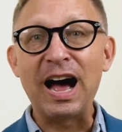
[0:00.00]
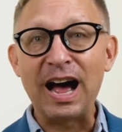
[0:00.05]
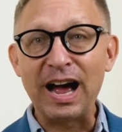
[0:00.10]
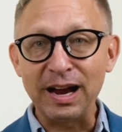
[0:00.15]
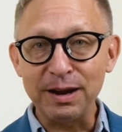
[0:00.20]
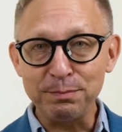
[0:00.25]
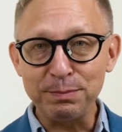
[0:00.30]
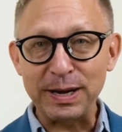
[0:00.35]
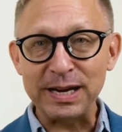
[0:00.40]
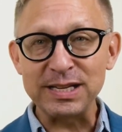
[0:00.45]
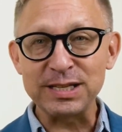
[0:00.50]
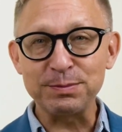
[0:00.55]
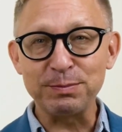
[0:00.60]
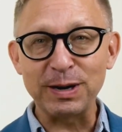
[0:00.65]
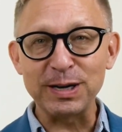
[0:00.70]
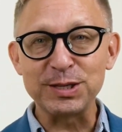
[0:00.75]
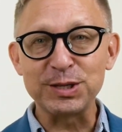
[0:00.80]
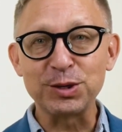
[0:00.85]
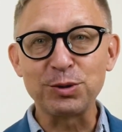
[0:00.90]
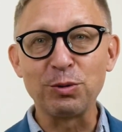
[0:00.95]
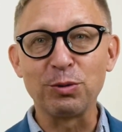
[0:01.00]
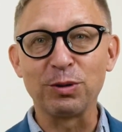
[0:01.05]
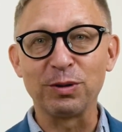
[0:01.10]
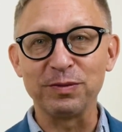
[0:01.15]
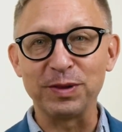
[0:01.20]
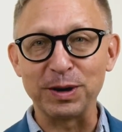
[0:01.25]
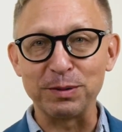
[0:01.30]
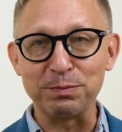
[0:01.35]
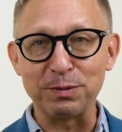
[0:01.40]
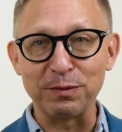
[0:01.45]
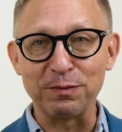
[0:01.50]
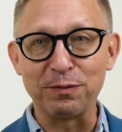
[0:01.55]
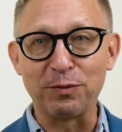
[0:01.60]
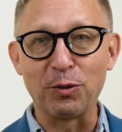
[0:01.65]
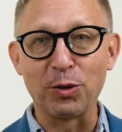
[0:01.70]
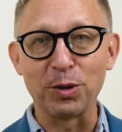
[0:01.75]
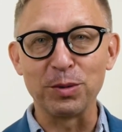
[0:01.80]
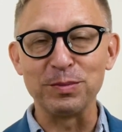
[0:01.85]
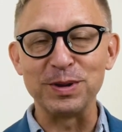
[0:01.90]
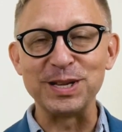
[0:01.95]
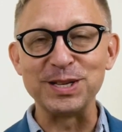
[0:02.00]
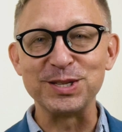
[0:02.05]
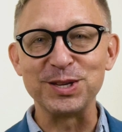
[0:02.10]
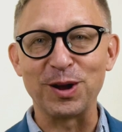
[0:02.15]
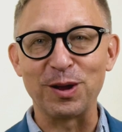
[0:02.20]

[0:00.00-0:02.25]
I based my score of their performance